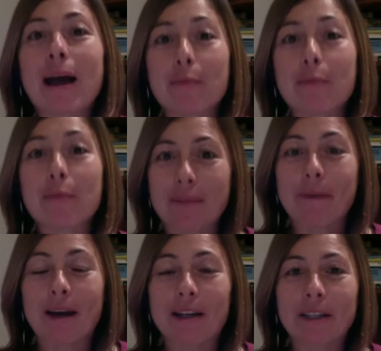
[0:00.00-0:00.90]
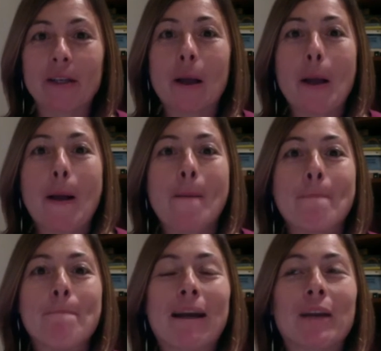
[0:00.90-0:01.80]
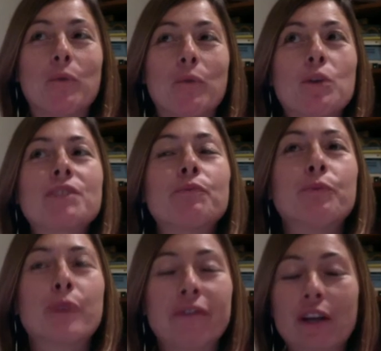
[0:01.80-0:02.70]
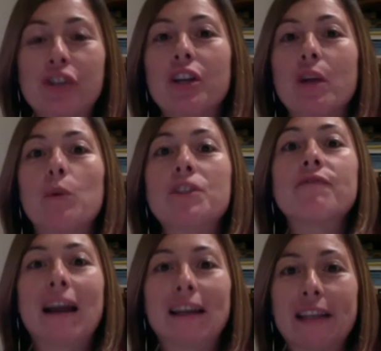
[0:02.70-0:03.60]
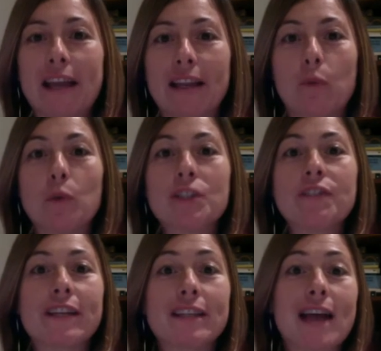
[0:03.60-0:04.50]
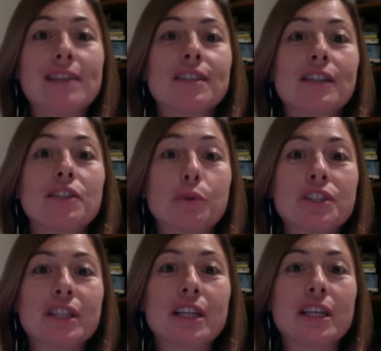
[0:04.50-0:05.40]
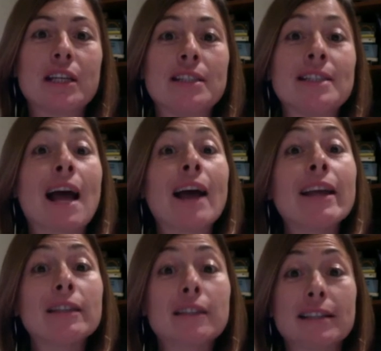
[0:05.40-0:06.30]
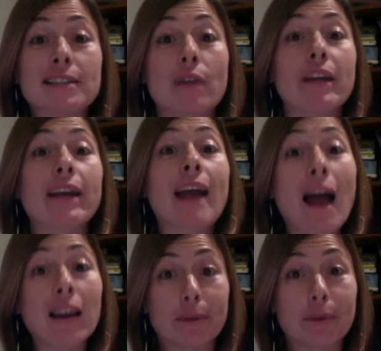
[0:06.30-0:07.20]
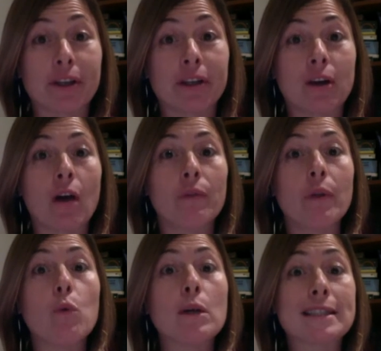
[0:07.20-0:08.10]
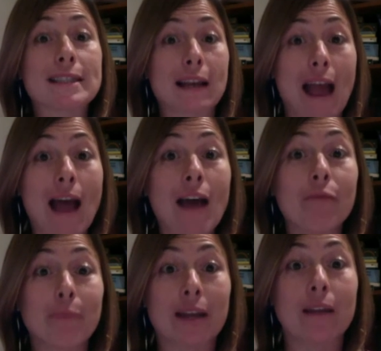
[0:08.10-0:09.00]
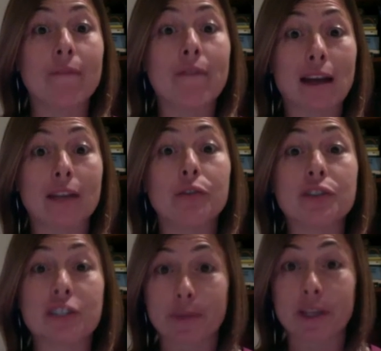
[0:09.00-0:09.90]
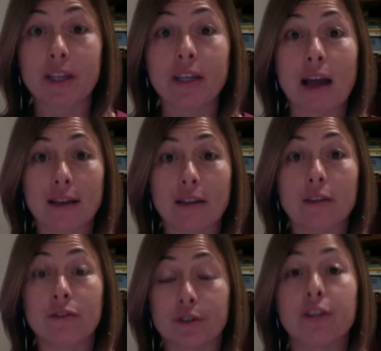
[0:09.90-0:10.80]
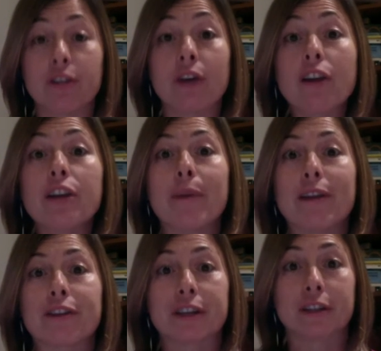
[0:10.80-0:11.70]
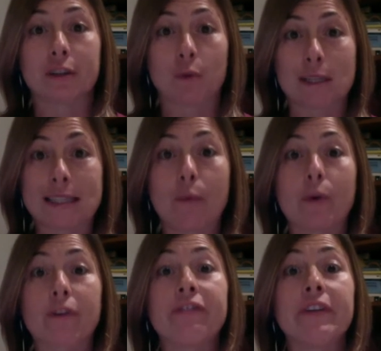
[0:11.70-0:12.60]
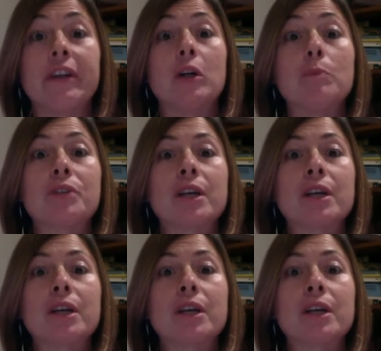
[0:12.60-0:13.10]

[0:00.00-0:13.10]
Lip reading: bread and butter. But it was refreshing. It was validating. It was fantastic to see scientists of the caliber of the ones that have been invited to speak during the documentary, the ones that were filmed,